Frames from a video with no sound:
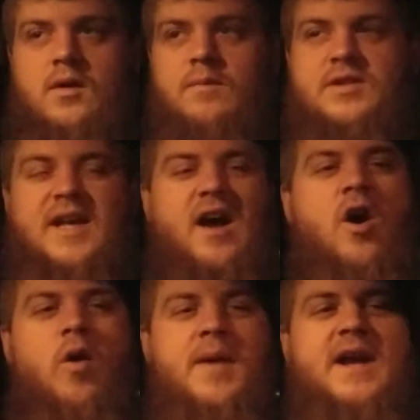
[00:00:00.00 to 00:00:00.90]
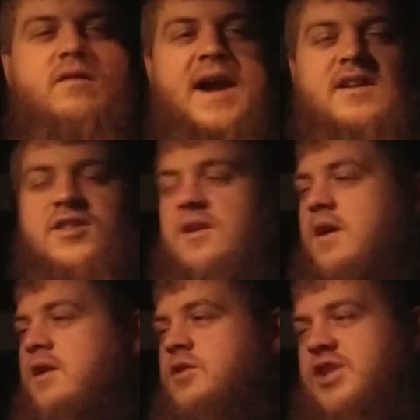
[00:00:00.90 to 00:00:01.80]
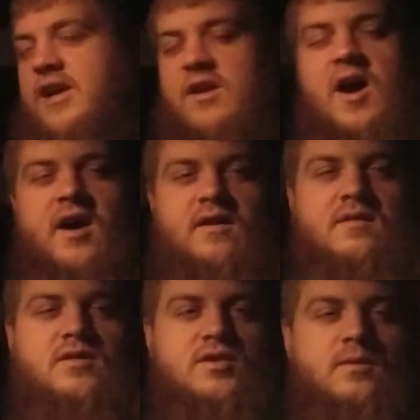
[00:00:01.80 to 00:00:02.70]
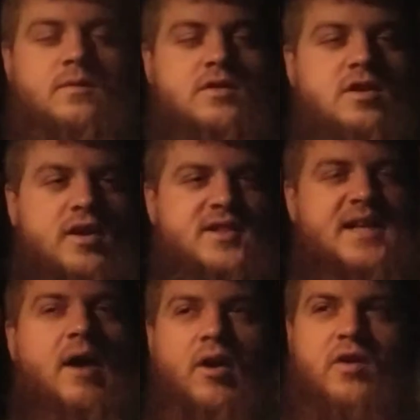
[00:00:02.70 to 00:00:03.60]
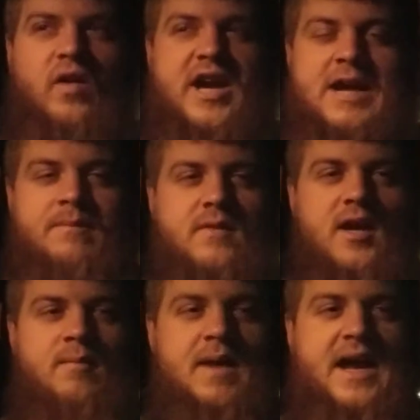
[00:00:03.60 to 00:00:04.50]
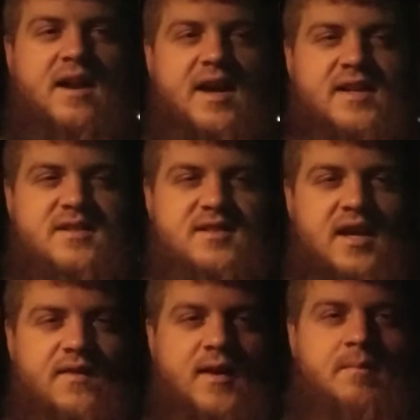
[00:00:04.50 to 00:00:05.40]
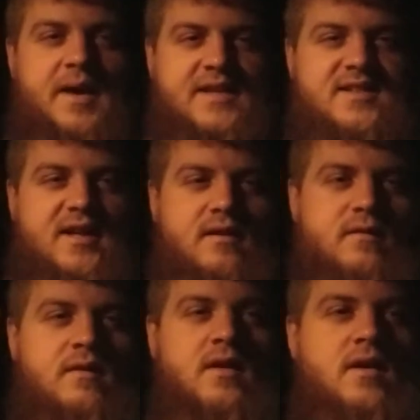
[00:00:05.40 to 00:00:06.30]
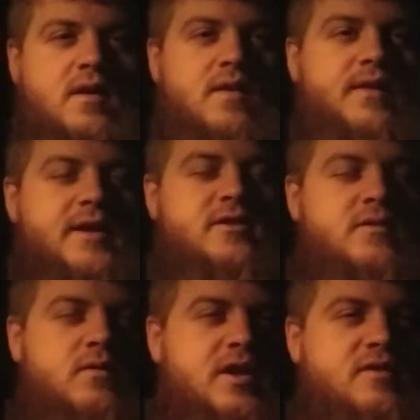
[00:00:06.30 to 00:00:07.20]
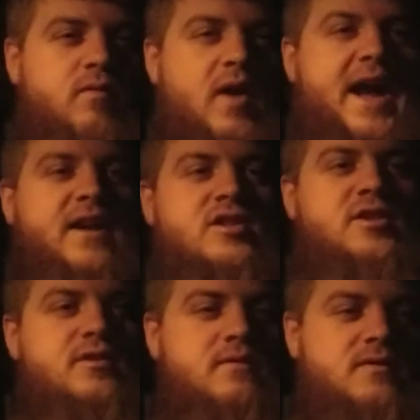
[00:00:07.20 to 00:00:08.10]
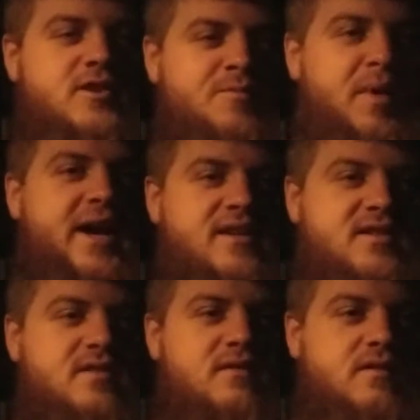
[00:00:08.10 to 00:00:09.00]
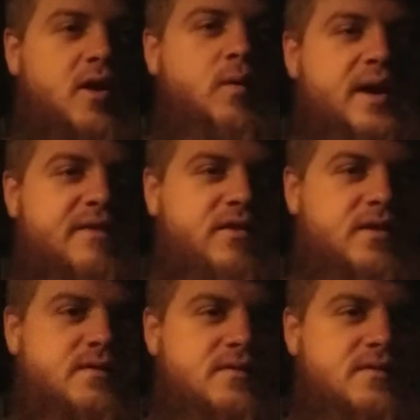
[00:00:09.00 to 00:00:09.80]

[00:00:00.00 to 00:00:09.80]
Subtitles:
It's like a homemade ranch. She took sour cream and mayonnaise and then mixed in this ranch spice or whatever.